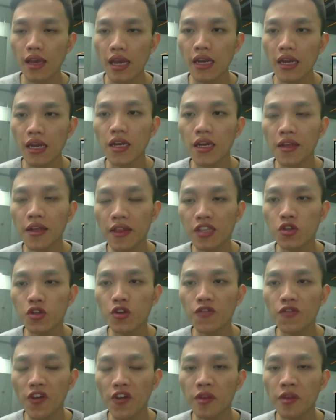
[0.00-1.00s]
And then another
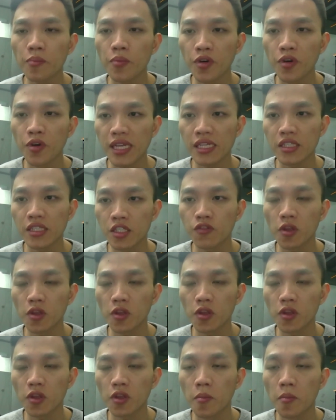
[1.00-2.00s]
15% is
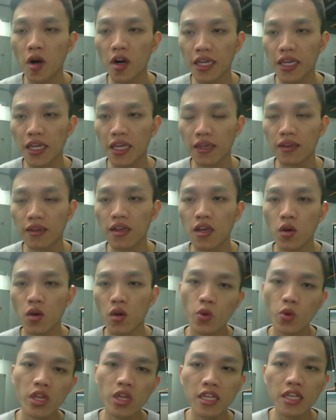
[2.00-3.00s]
for the marketing.
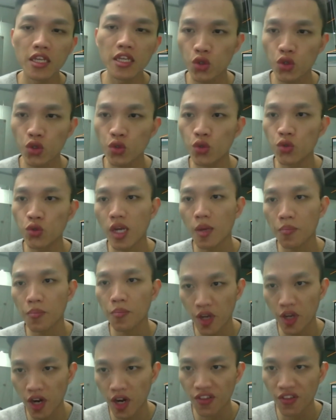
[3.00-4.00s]
We needed to do some
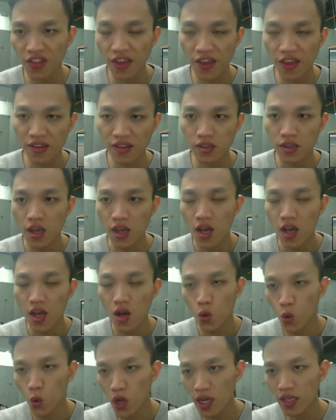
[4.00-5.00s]
PR things.
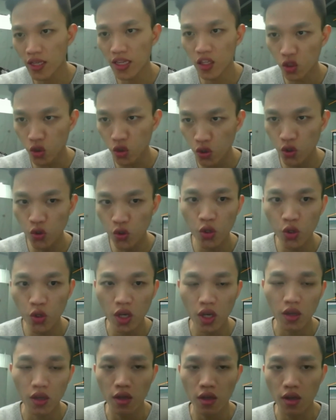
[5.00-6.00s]
We needed
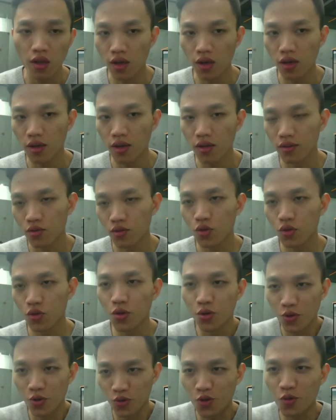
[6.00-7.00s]
to
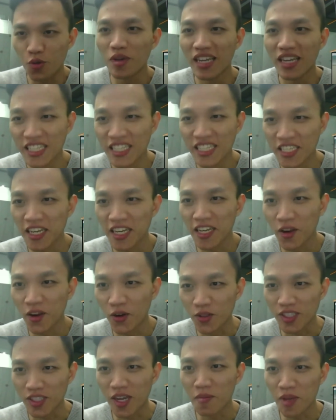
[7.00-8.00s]
be listed
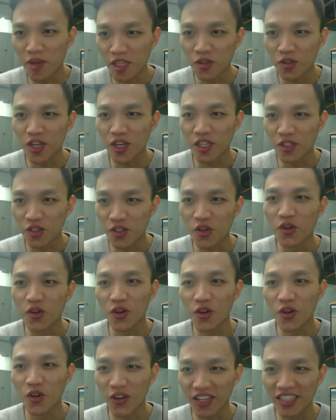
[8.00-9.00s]
on some exchange.
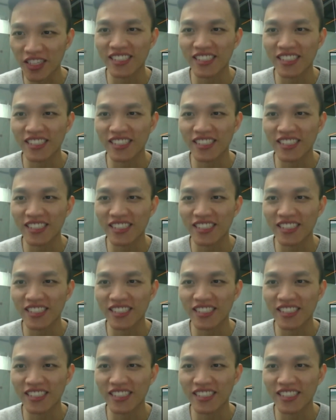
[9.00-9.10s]
Yes.